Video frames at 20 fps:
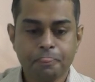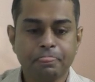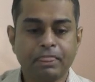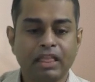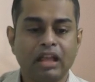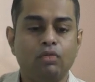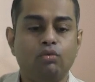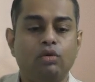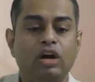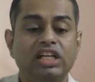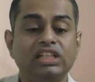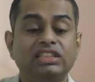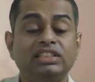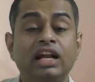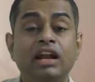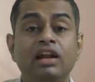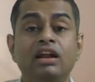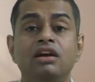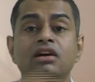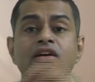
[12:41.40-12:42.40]
What is
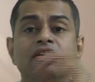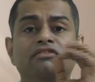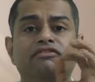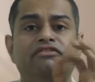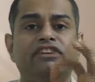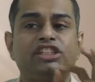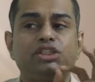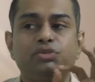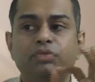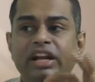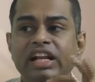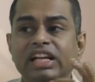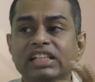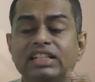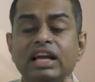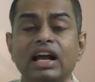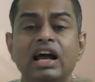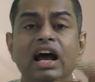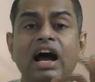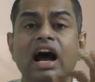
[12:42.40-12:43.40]
that? First one is
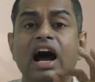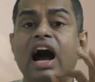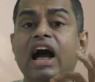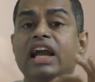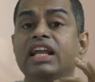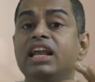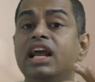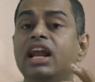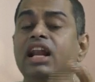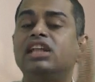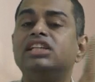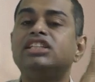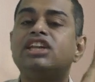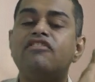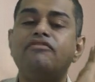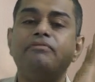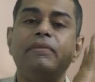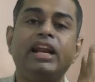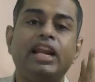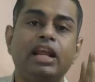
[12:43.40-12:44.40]
higher risk
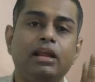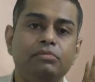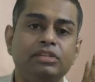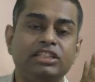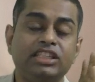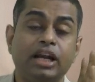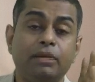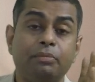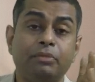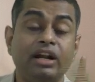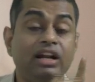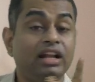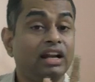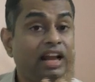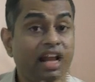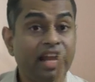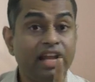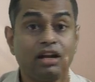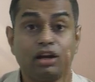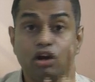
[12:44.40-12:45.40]
of material misstatement.
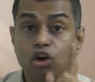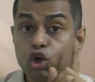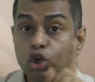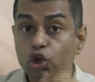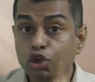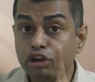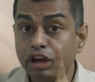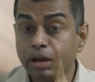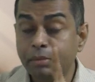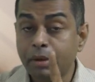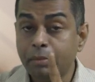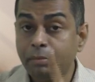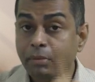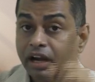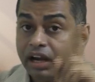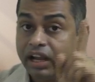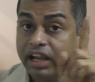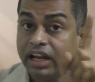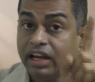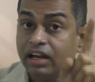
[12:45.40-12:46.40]
Like, do you
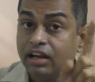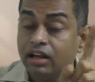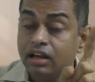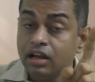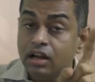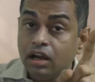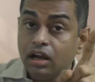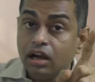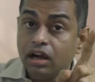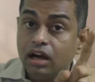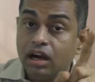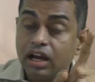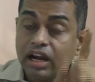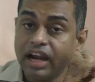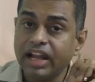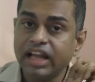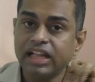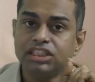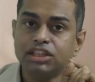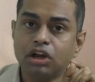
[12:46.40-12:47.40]
remember in
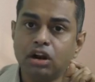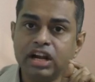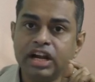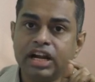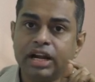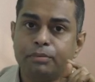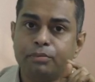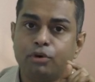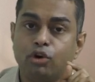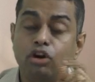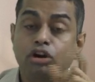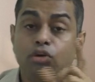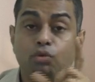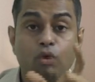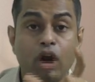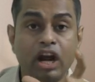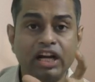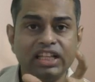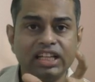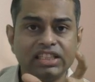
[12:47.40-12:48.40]
Reliance audit report
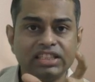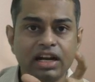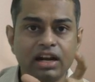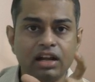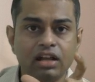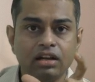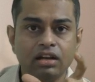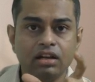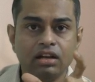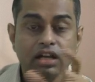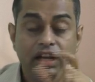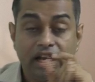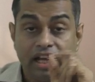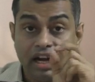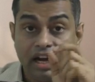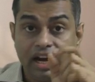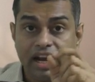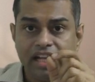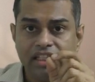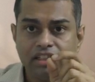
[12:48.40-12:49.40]
what they said? In
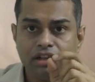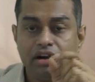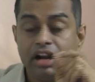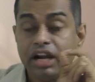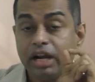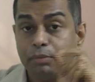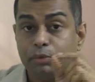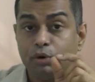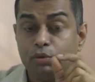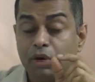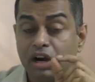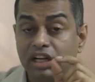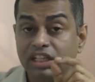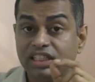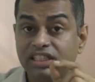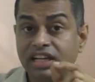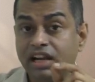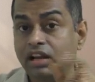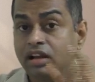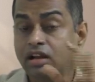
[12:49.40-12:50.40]
Reliance audit report what they
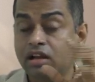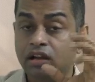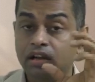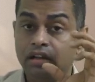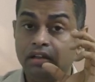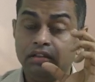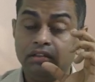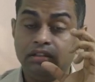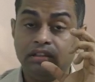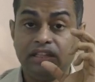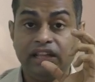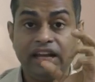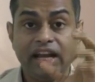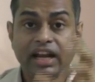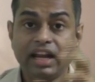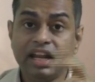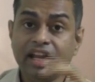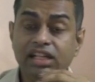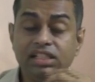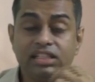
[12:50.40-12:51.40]
said? There
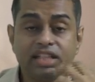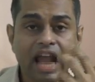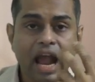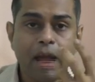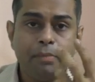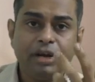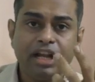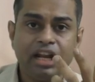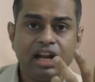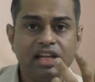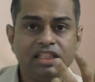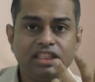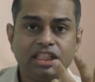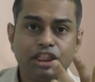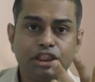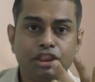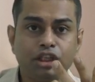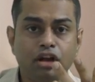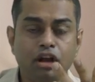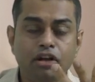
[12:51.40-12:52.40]
is
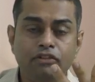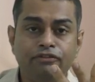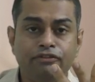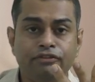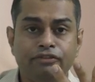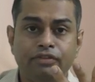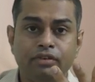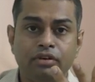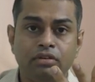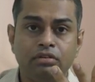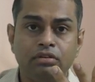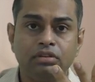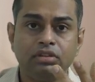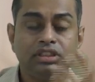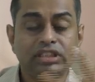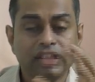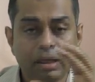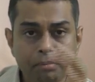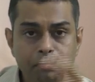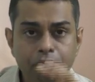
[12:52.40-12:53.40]
capitalization of
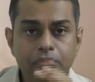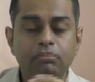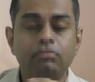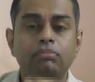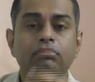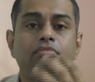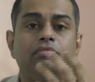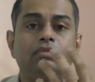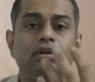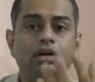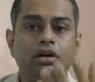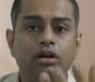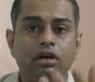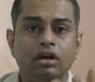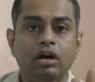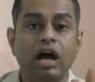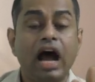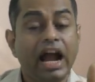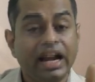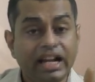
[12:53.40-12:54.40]
some
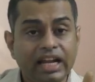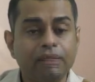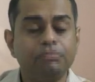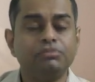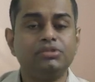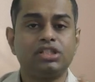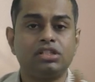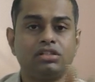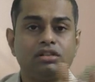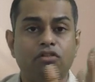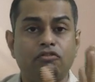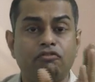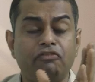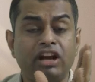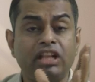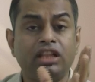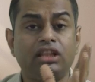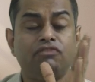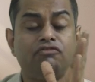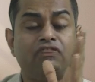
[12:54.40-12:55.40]
items
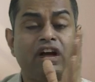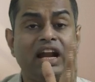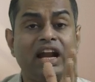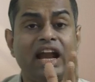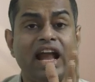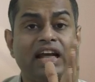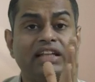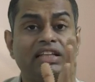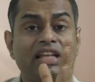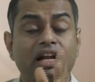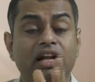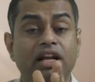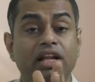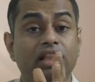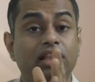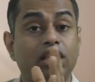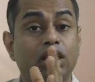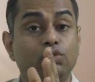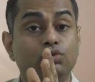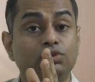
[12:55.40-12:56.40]
worth
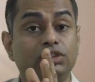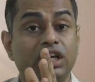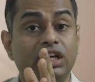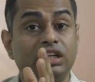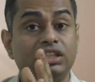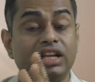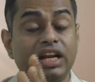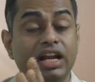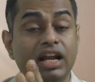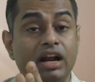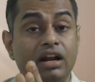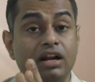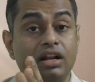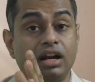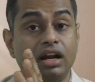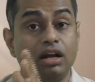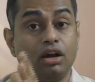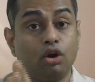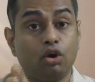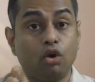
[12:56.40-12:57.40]

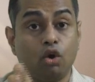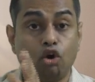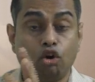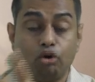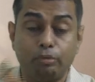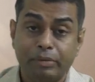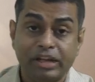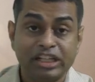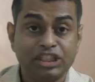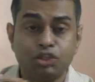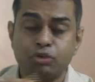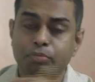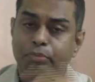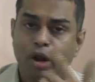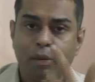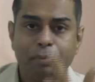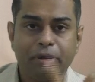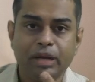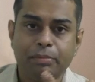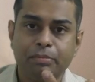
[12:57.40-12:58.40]
1,13,300 crore rupees to
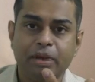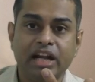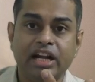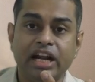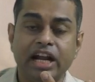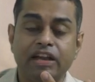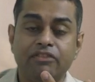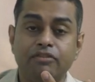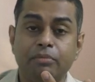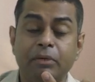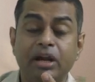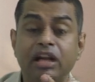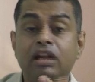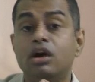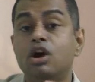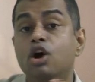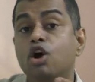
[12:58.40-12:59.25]
property, plant and equipment.